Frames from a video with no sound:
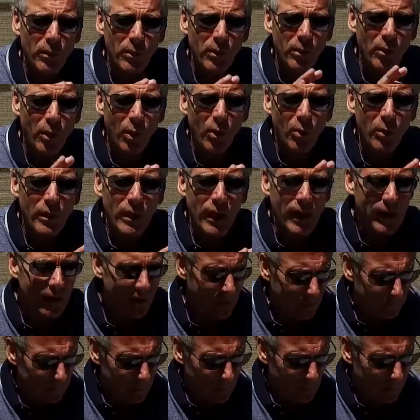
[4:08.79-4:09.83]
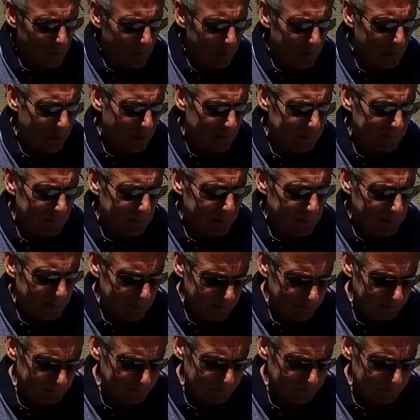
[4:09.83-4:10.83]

with their okay everywhere along the line.